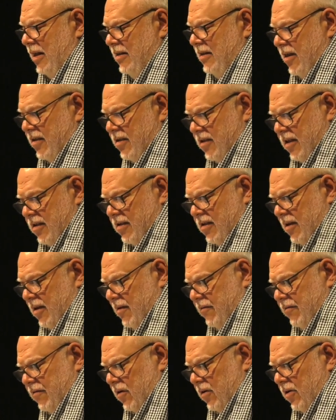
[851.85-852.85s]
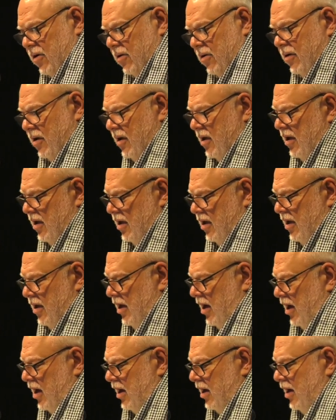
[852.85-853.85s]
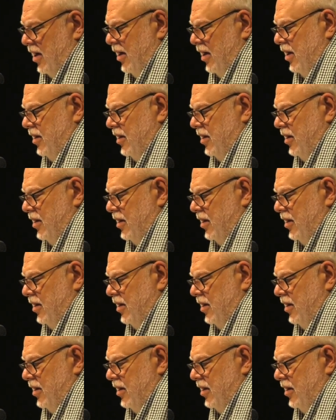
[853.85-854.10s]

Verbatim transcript: And this is a photo uh,